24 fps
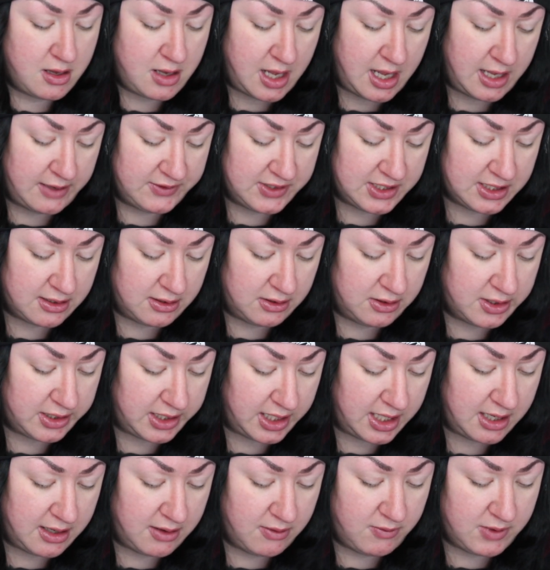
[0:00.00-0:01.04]
I'll have to
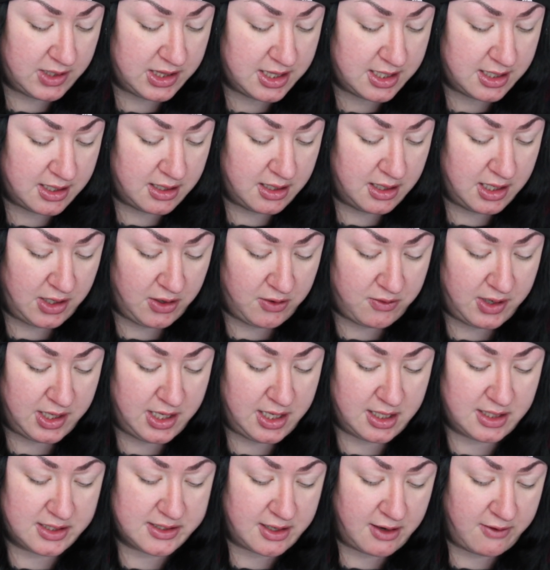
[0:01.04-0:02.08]
look at what the
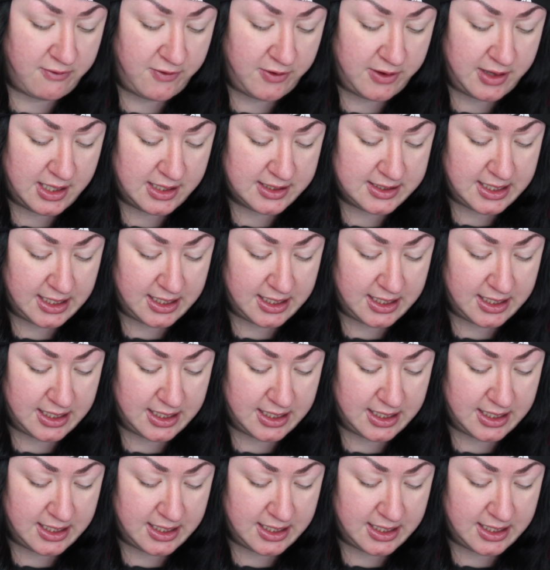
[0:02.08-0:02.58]
ingredients are for this.